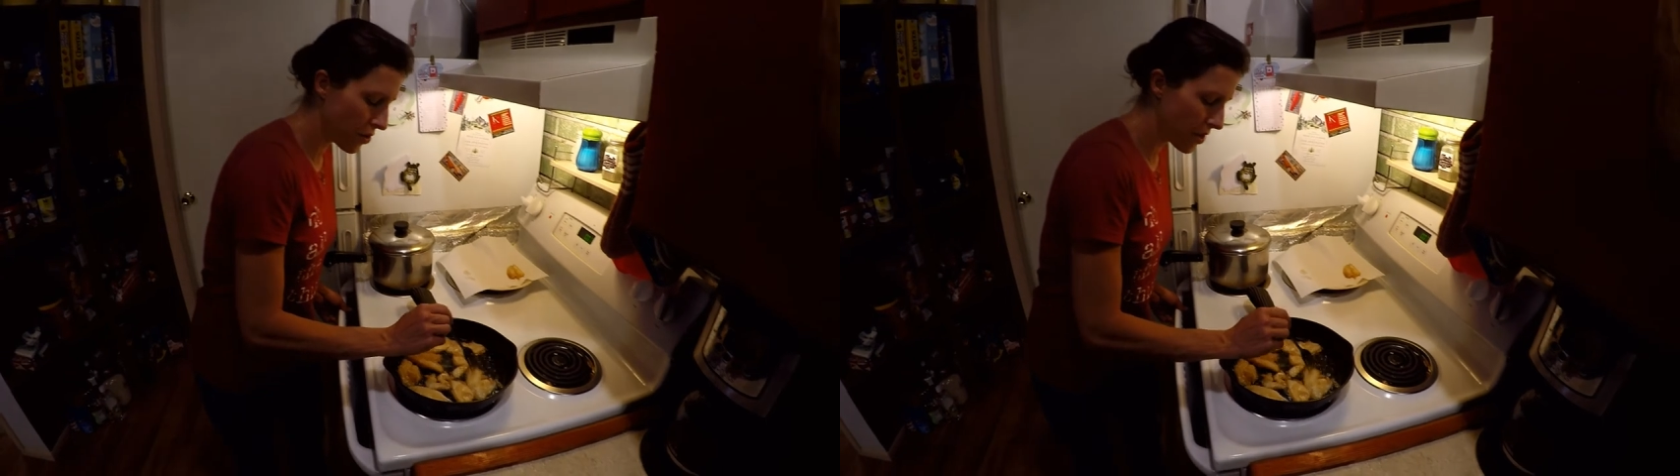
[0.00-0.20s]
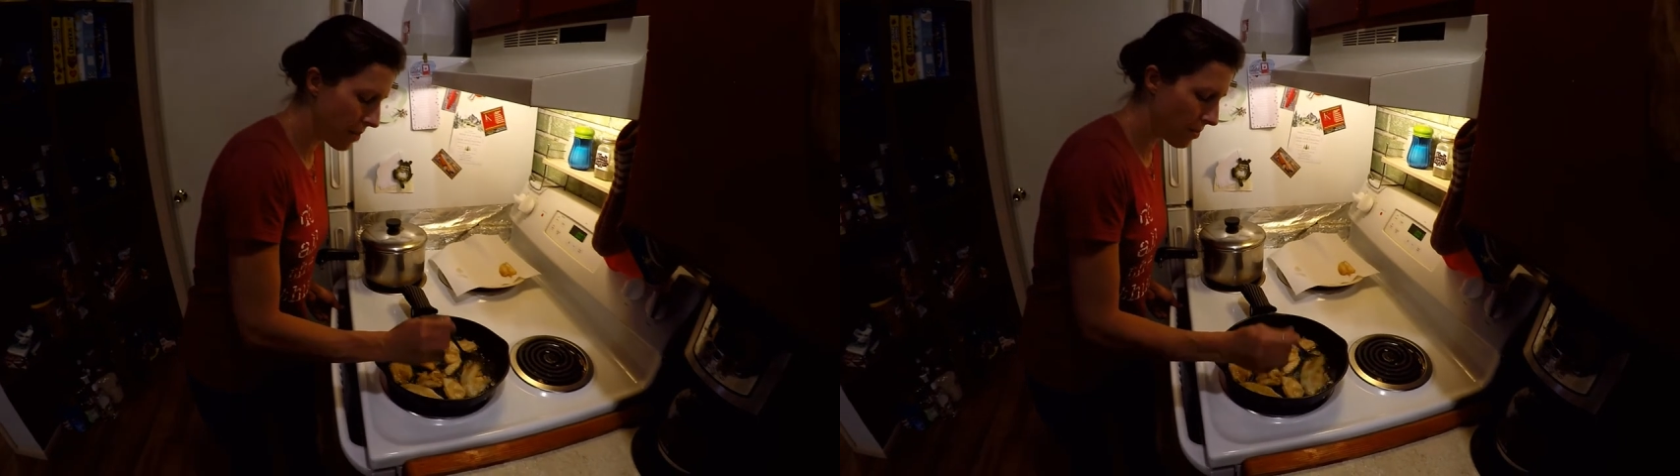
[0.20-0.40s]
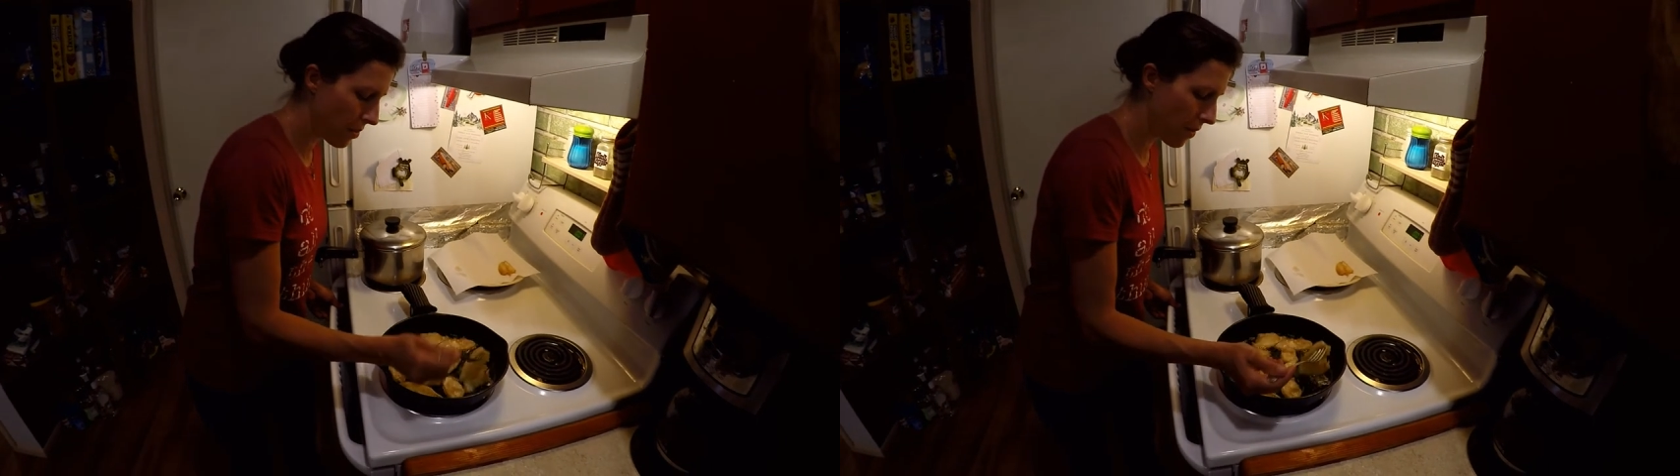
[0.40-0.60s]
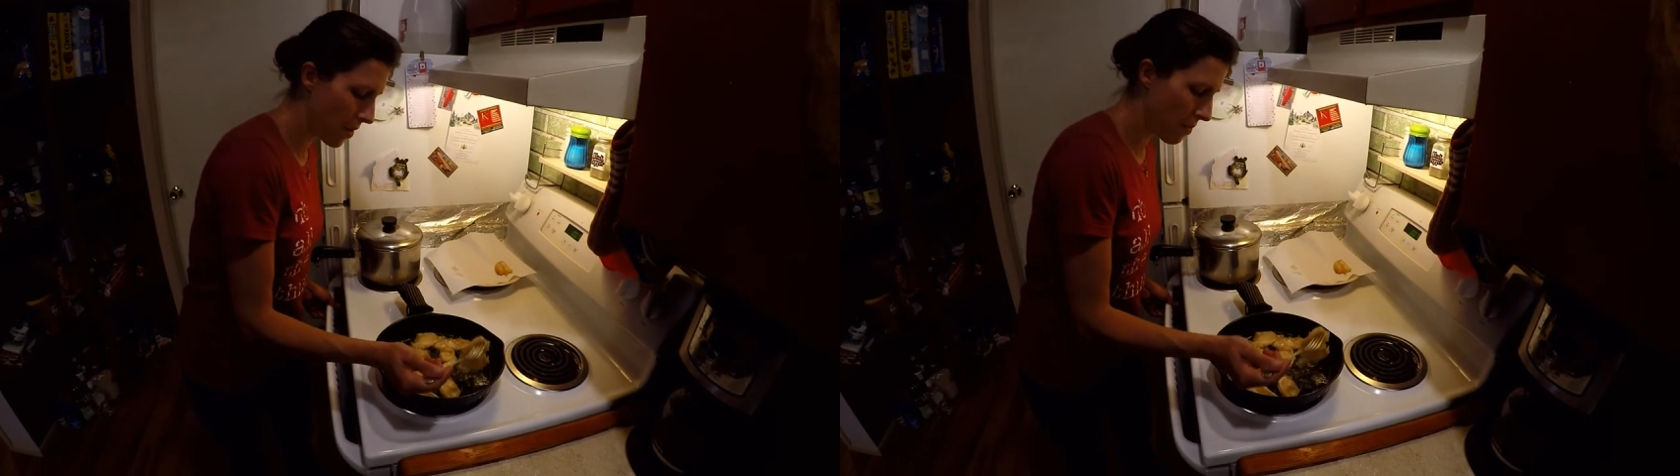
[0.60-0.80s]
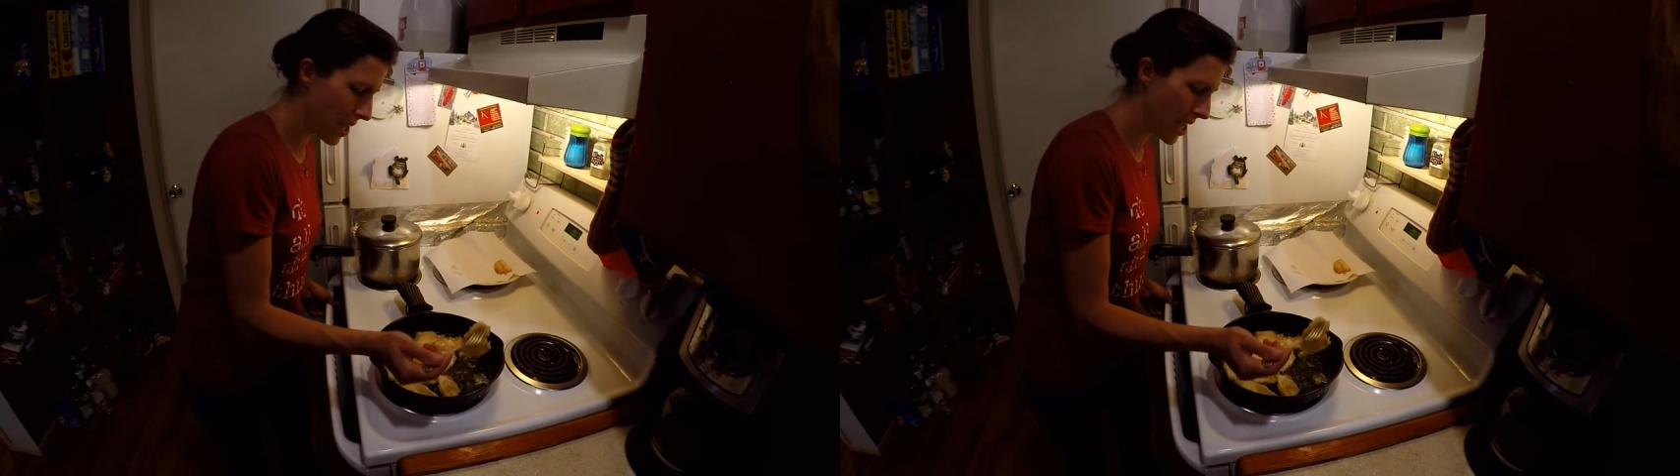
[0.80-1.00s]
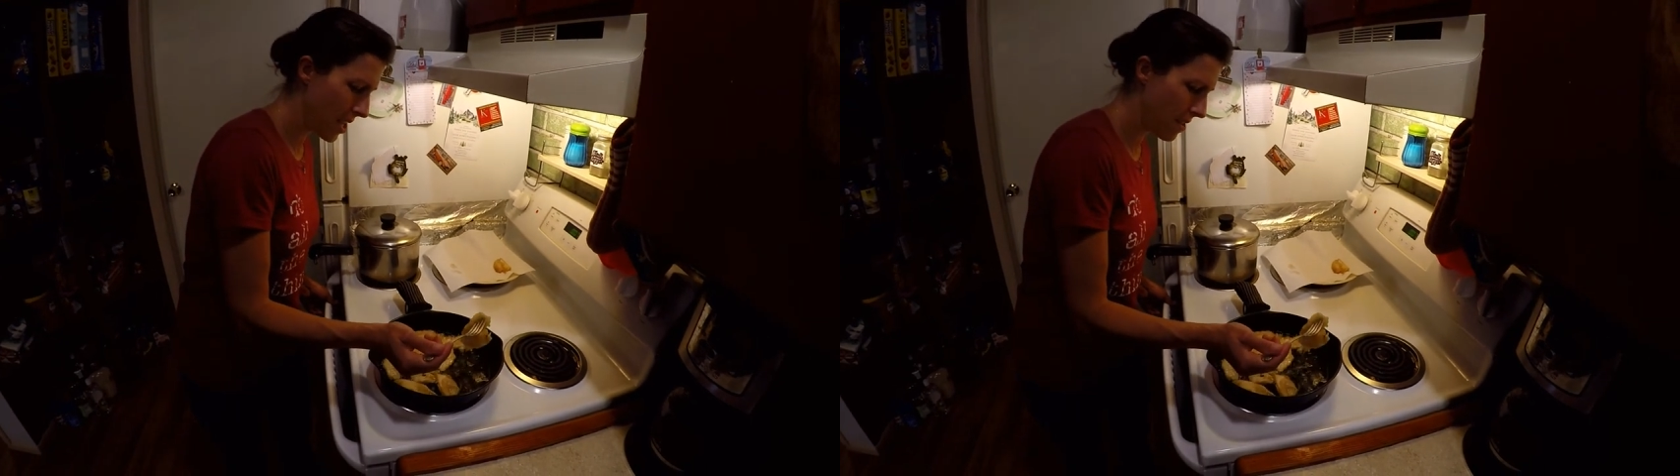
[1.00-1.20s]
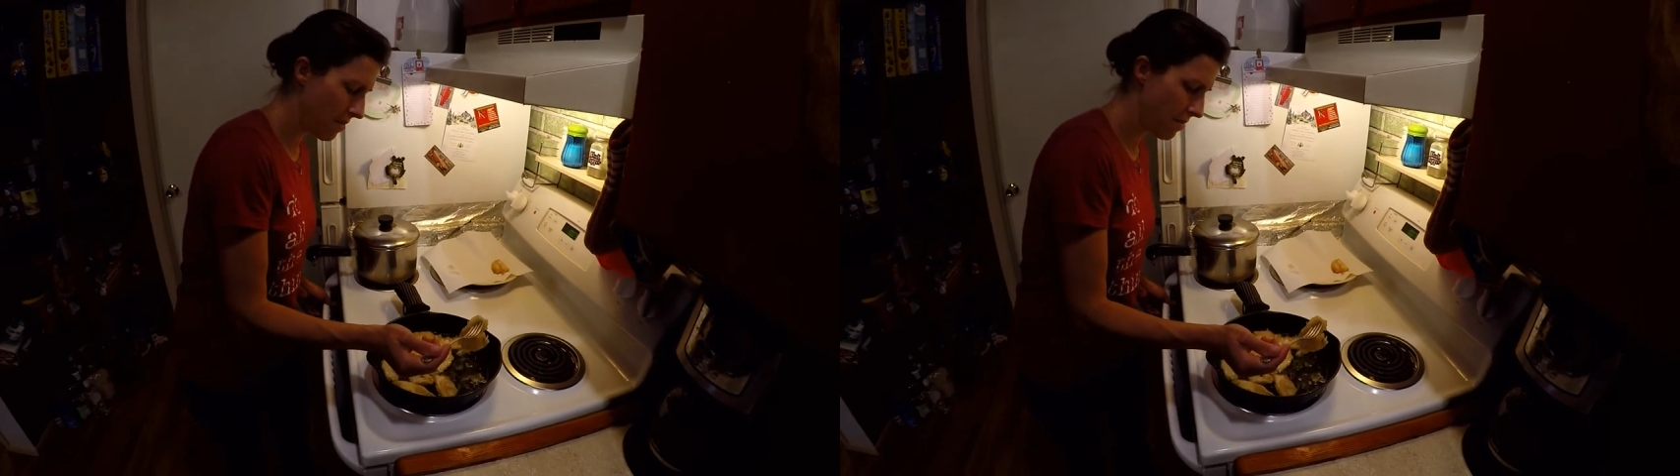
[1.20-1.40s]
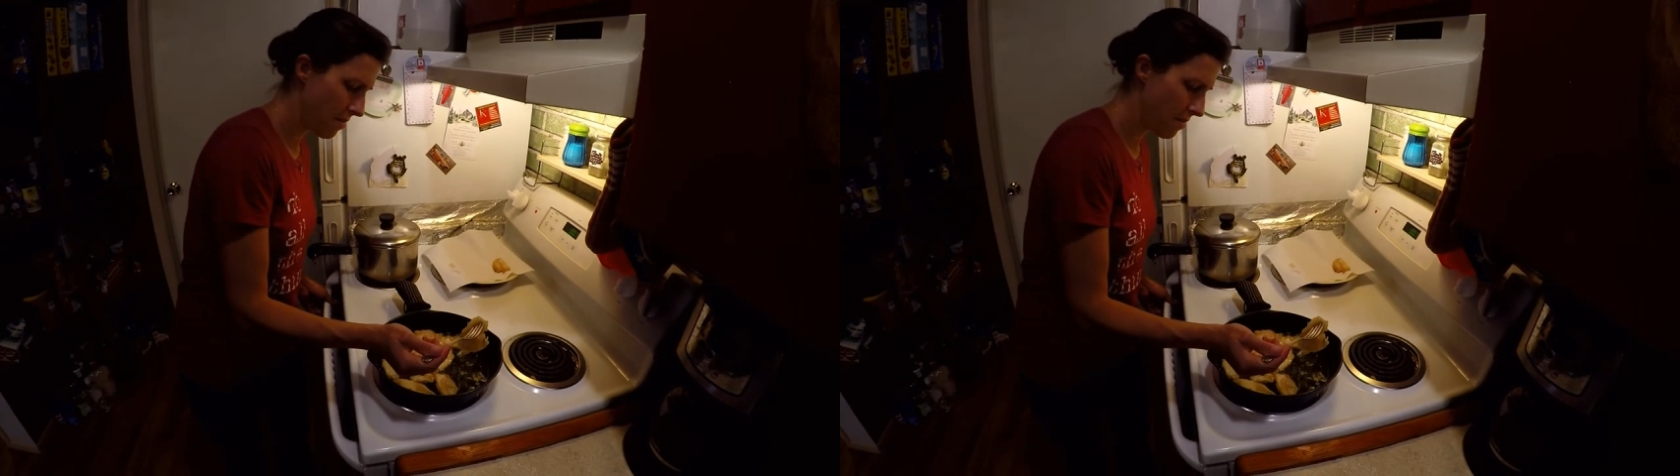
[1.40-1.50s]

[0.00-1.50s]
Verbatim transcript: drip over the pan